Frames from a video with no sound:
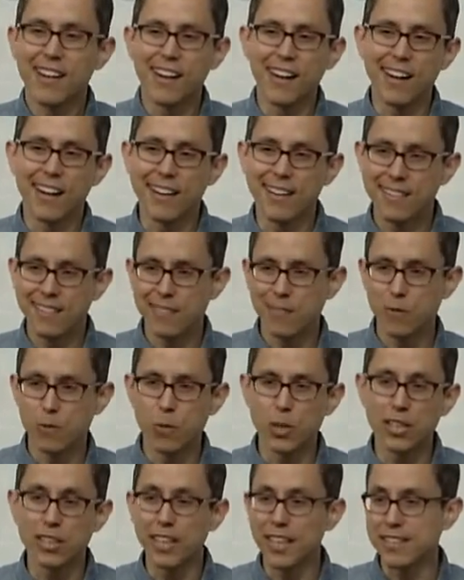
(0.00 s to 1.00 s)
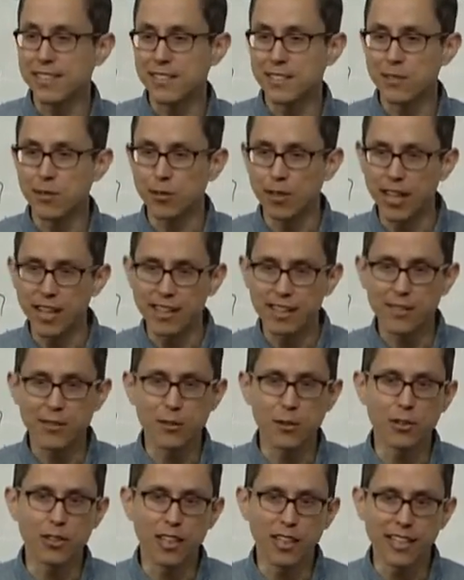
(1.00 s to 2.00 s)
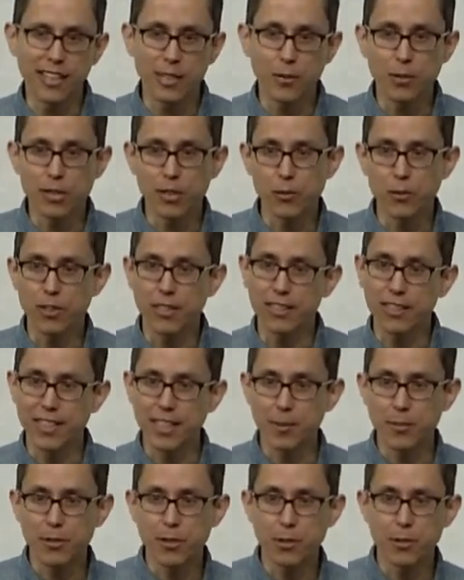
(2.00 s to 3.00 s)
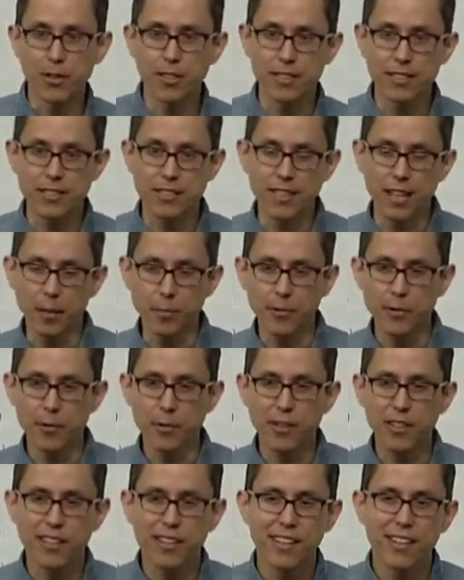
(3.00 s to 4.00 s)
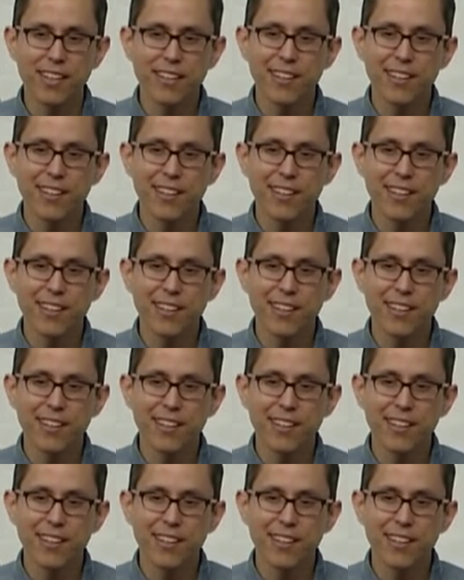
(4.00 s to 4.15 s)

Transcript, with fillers: uh, what classes you like, don't like, what you want to keep doing, stop doing.